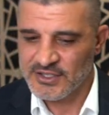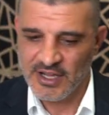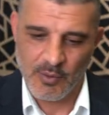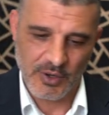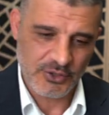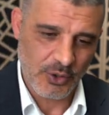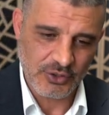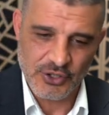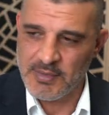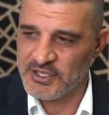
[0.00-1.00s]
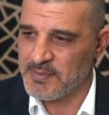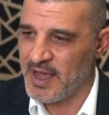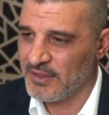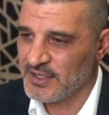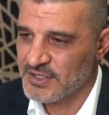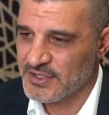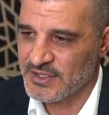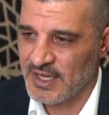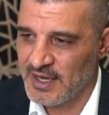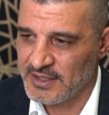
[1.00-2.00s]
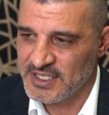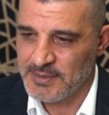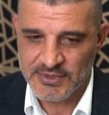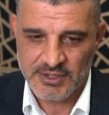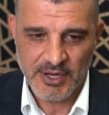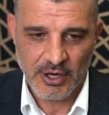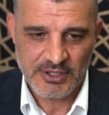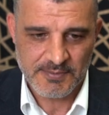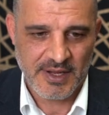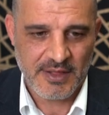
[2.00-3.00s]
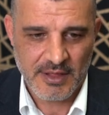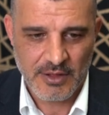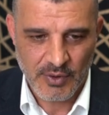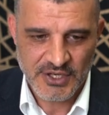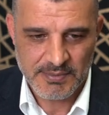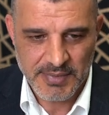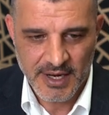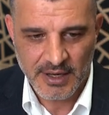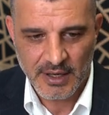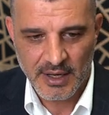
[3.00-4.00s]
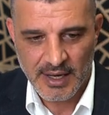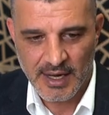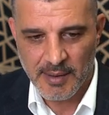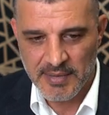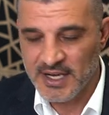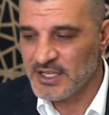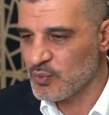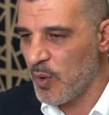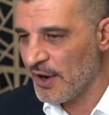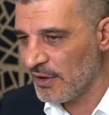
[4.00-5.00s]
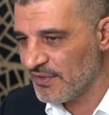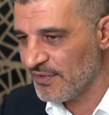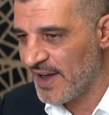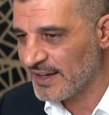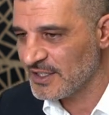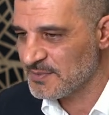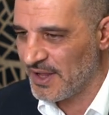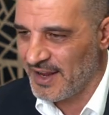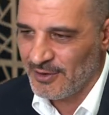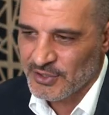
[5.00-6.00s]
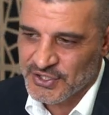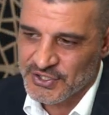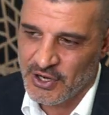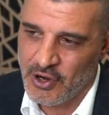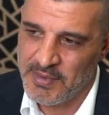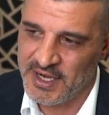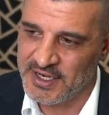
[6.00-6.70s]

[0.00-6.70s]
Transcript: I don't want to talk too much about this, Tim, to be honest, but the reason being it is one of the factors, but there's so many